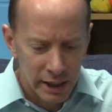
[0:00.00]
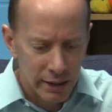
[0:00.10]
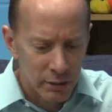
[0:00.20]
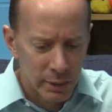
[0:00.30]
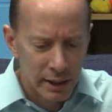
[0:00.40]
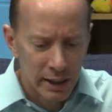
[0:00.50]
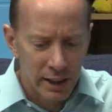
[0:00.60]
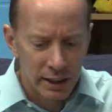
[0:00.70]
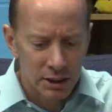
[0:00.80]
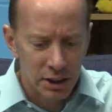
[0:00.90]
And everybody that
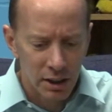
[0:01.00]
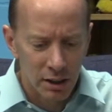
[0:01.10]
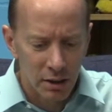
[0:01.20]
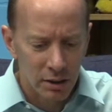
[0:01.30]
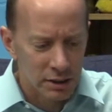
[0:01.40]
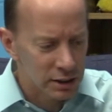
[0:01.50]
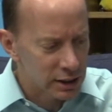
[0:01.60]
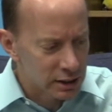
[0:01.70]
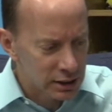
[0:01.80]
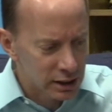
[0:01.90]
likes sugar donuts
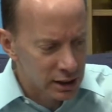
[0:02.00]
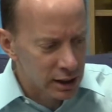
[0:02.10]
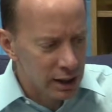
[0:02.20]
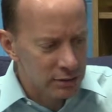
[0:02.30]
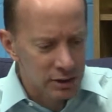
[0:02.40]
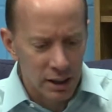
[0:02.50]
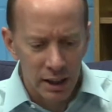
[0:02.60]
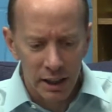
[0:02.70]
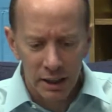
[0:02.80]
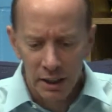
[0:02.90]
to the left
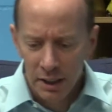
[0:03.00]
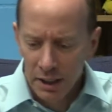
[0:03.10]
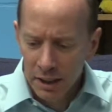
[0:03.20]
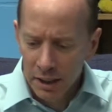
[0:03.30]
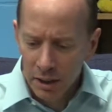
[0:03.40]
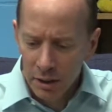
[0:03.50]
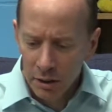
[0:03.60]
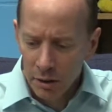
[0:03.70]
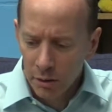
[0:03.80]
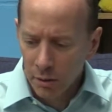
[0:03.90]
side.
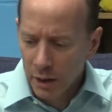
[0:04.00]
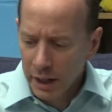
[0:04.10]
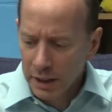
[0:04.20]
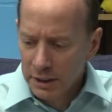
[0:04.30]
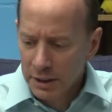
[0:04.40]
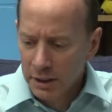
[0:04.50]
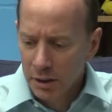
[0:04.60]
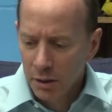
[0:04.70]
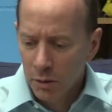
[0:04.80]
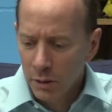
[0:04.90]
Great.
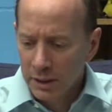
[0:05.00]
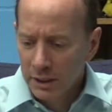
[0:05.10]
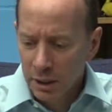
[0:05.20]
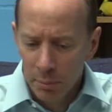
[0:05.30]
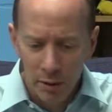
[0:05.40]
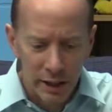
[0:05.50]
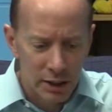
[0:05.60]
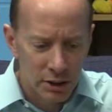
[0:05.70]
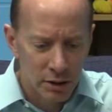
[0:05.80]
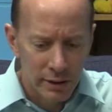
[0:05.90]
We
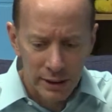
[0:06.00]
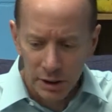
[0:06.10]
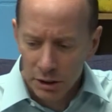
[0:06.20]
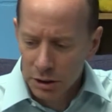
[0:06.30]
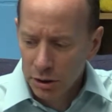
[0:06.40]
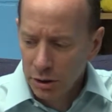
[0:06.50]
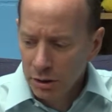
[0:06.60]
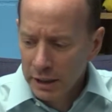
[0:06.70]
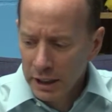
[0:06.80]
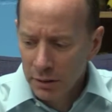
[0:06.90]
separated you into
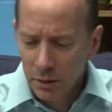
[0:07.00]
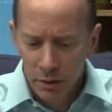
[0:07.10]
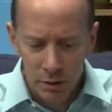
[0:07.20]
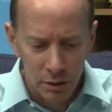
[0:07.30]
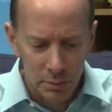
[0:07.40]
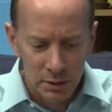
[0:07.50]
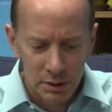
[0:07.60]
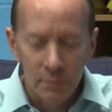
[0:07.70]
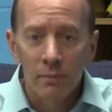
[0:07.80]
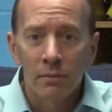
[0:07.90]
two equal groups.
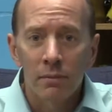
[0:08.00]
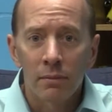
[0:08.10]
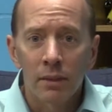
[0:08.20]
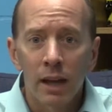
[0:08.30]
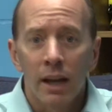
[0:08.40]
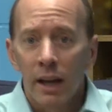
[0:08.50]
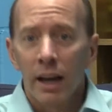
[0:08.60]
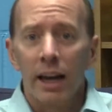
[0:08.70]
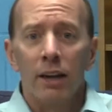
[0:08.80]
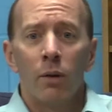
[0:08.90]

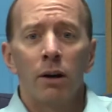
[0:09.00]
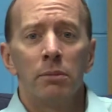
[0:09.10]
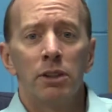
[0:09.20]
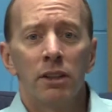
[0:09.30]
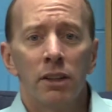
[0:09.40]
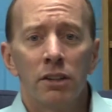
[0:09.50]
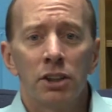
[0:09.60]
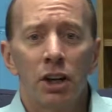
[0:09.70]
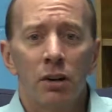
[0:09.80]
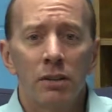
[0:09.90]
Hey, welcome to another
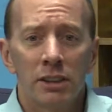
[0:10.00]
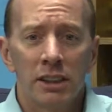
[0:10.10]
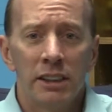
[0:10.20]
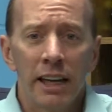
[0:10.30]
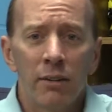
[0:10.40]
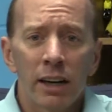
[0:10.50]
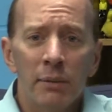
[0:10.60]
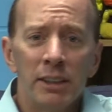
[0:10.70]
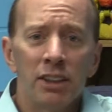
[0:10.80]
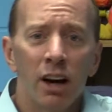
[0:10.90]
show. Today we're going to
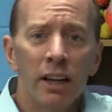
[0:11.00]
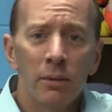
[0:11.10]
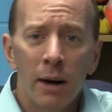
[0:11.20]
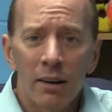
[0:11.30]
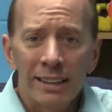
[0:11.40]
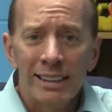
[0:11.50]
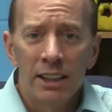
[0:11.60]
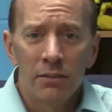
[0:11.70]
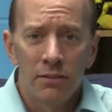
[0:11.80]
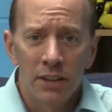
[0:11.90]
be talking about
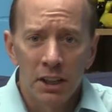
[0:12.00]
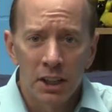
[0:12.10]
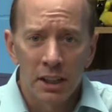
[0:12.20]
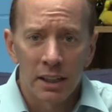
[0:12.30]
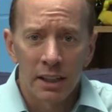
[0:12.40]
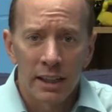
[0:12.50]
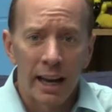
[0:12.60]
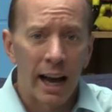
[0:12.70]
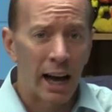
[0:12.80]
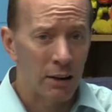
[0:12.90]
division and
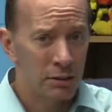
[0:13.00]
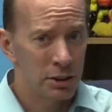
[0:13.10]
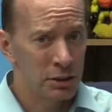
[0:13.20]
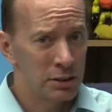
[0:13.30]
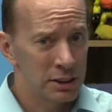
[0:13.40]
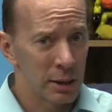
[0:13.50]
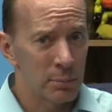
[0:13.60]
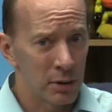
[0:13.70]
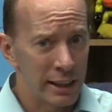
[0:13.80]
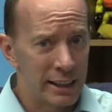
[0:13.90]
how to
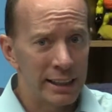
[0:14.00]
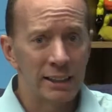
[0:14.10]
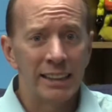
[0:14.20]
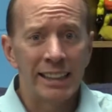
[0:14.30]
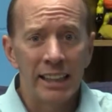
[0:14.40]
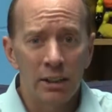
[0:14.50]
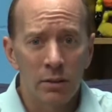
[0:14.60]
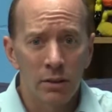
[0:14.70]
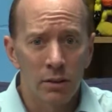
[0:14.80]
separate into equal